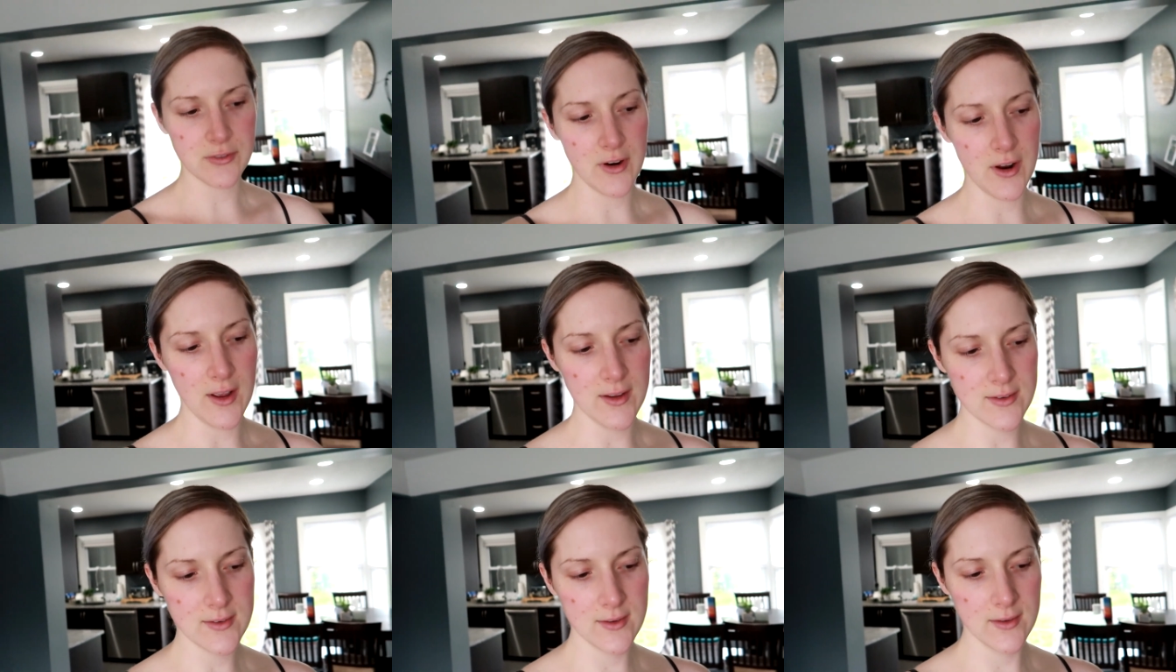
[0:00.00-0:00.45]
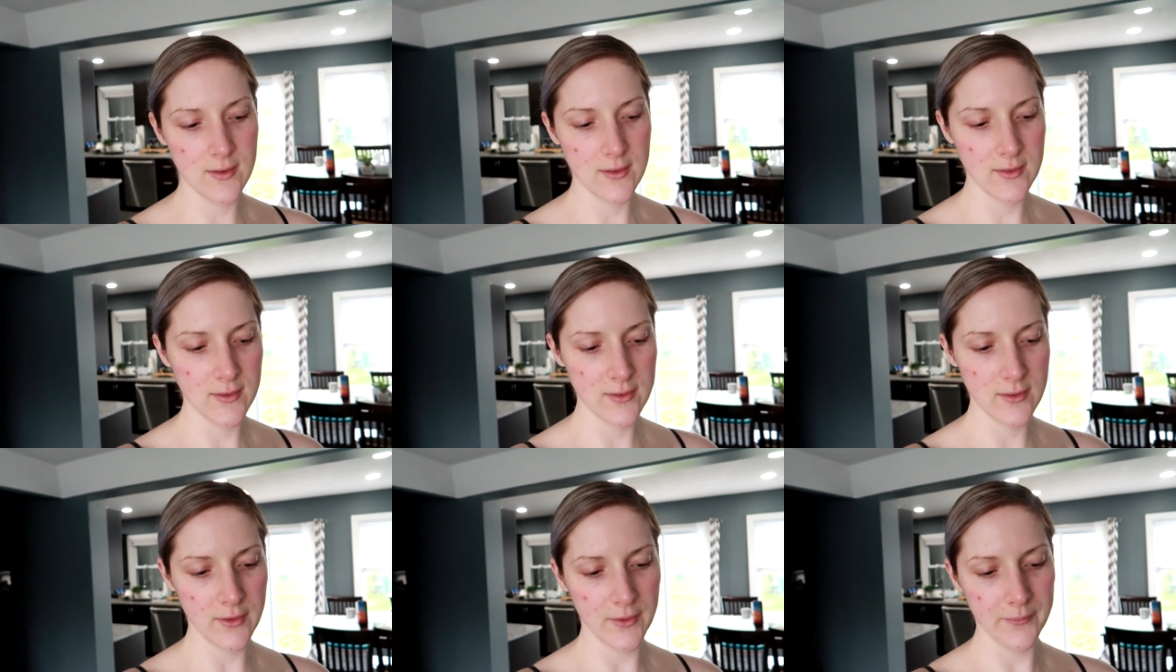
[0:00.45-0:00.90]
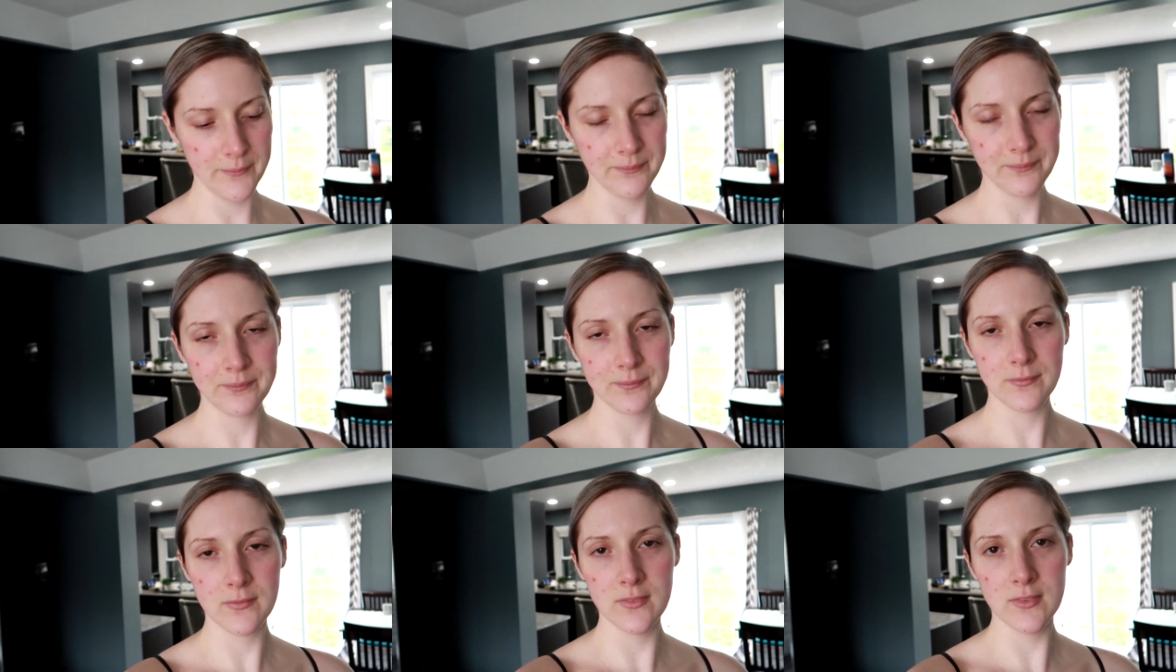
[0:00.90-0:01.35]
for us, so
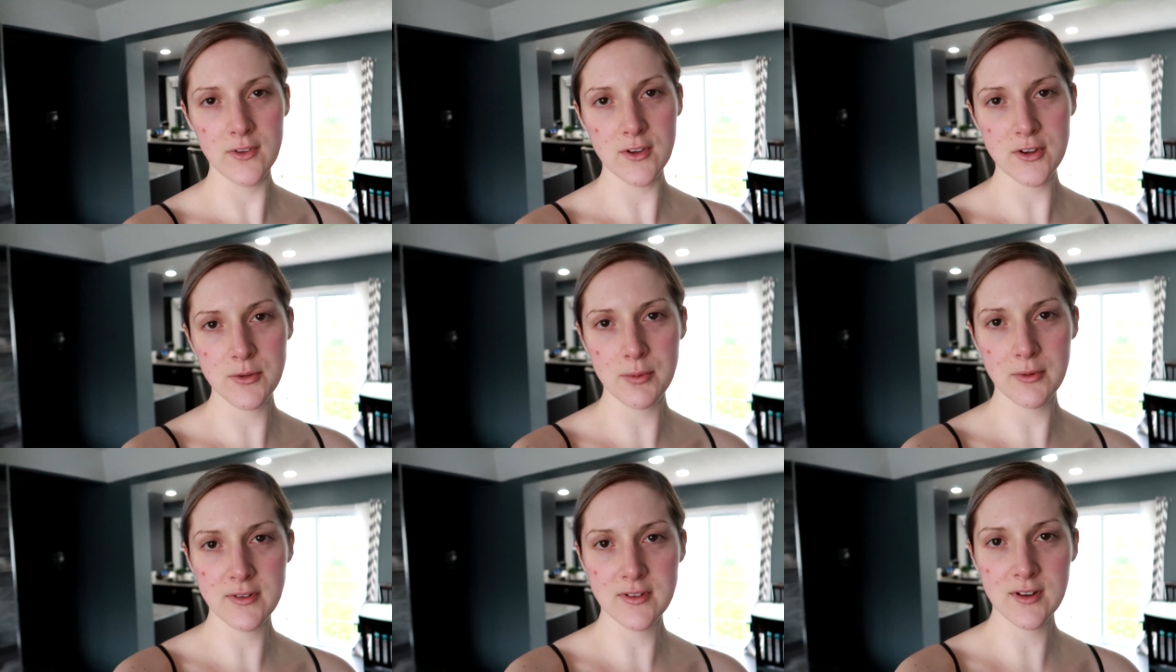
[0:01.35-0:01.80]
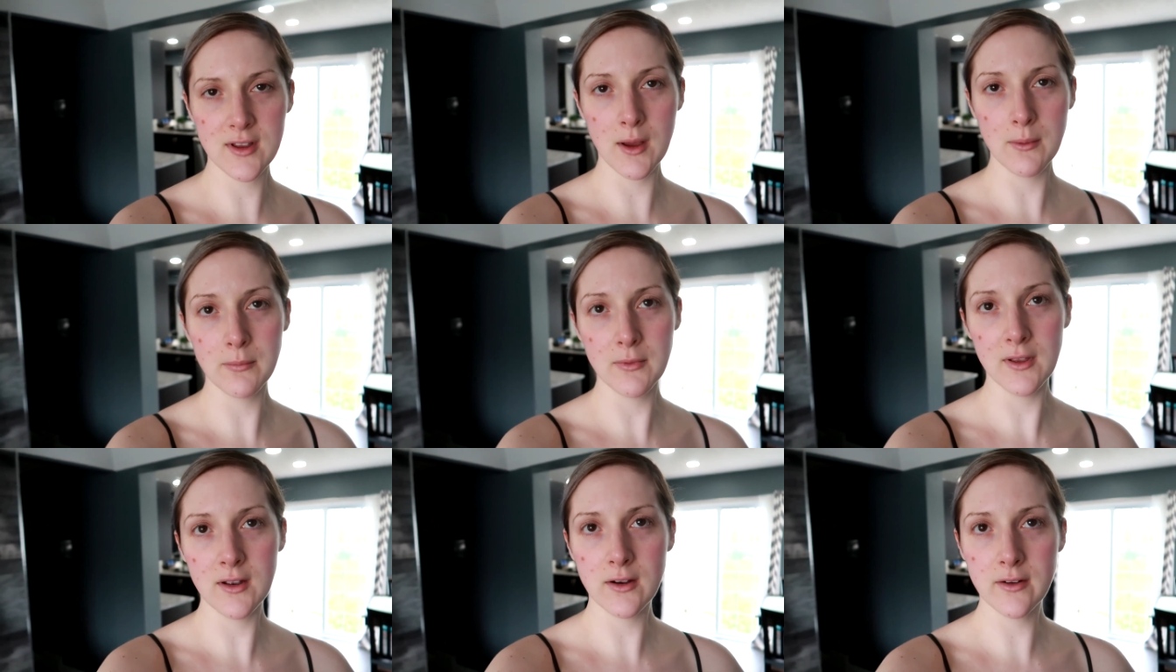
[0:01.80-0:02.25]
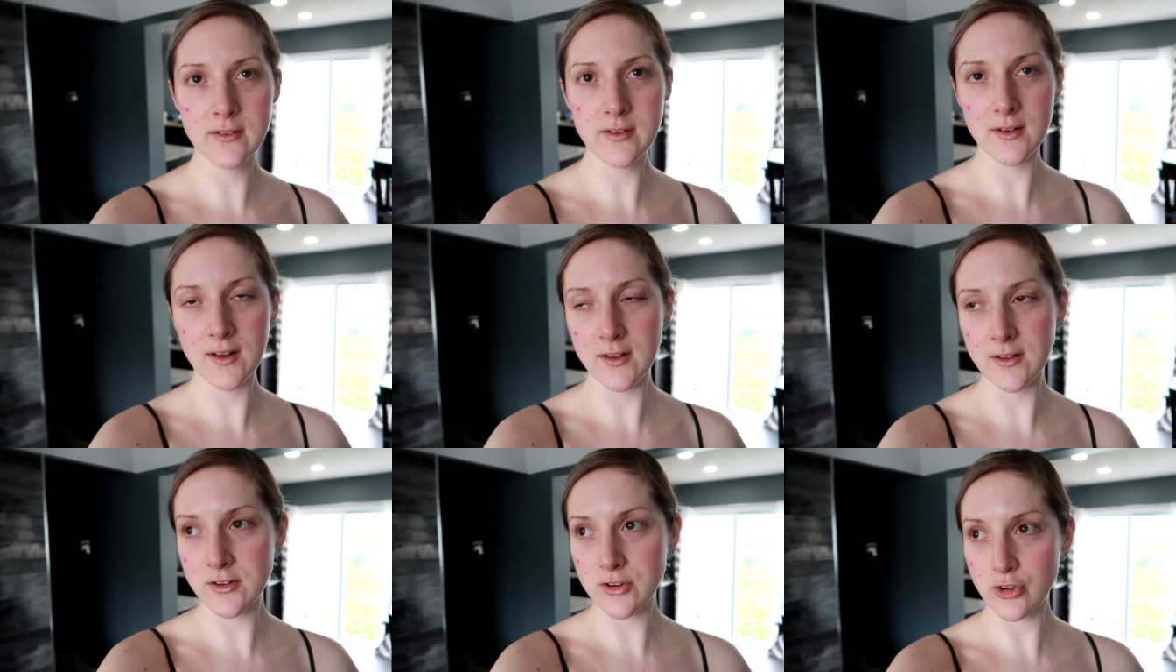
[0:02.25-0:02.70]
they're supposed to come later
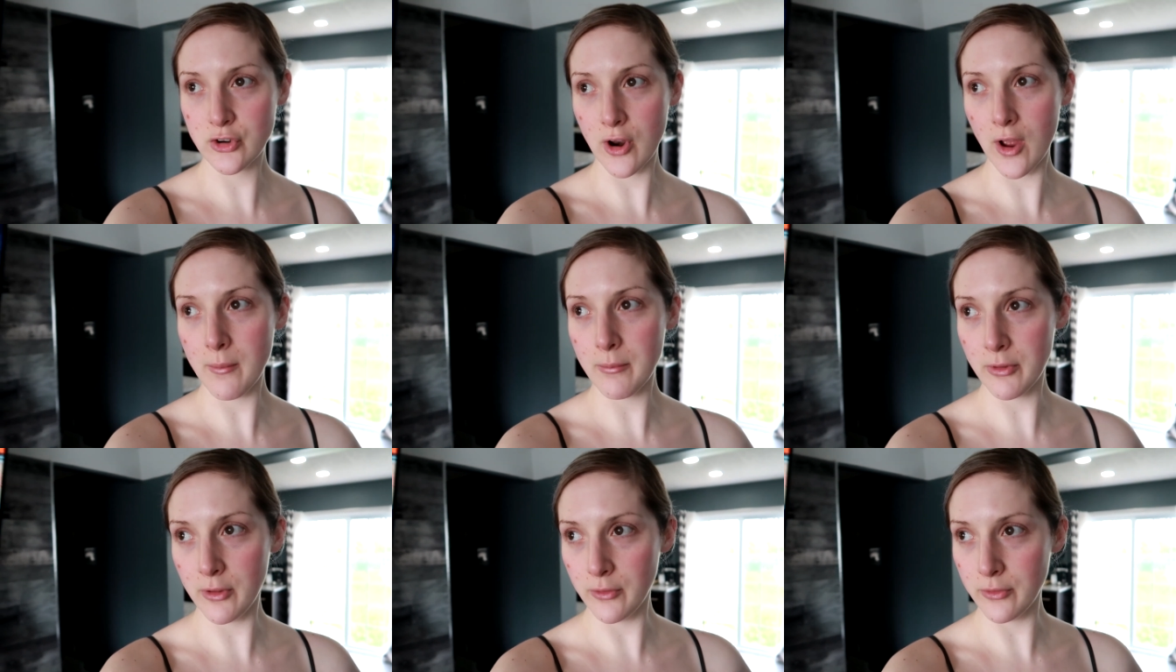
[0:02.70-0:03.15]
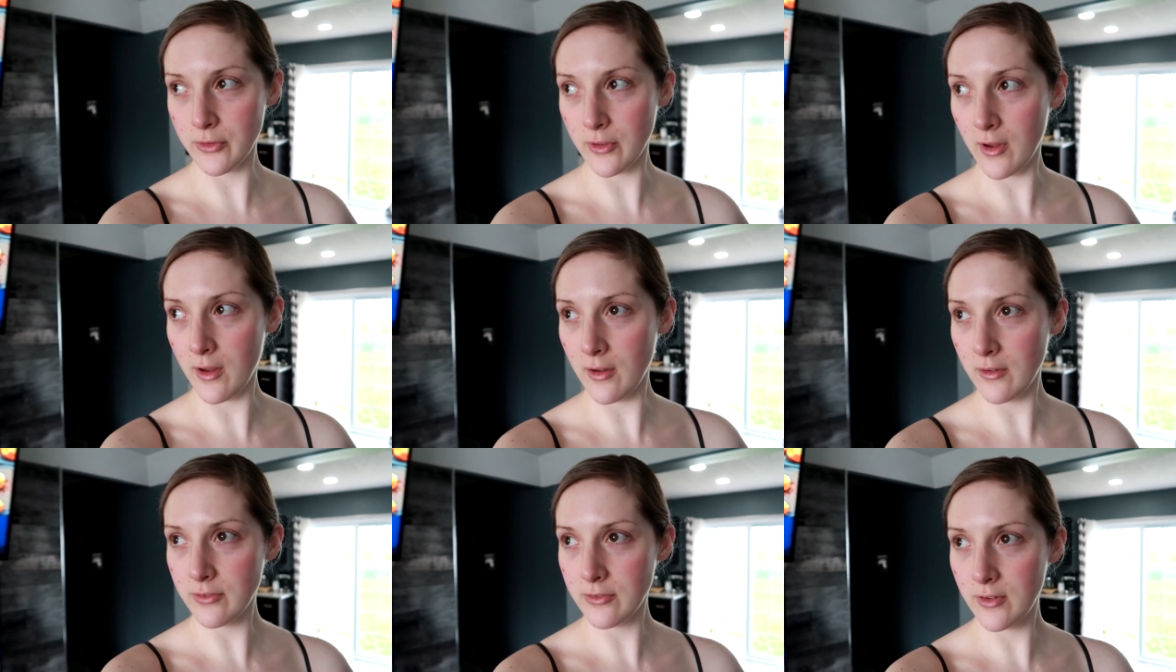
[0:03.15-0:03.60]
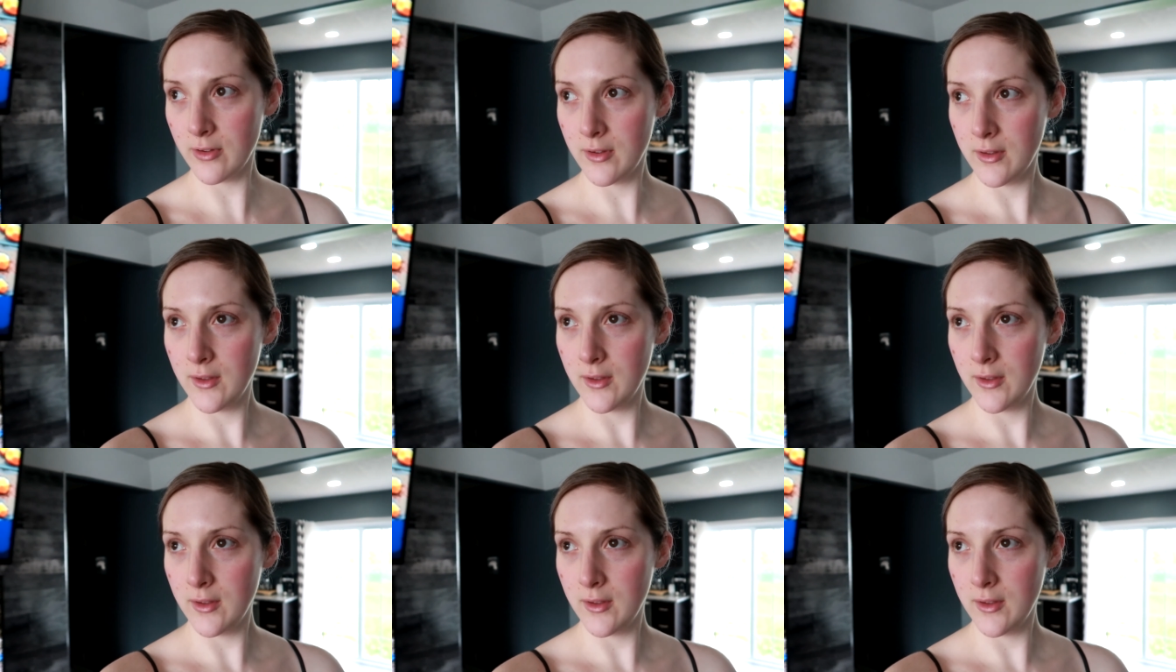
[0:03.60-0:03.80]
today to drop those off.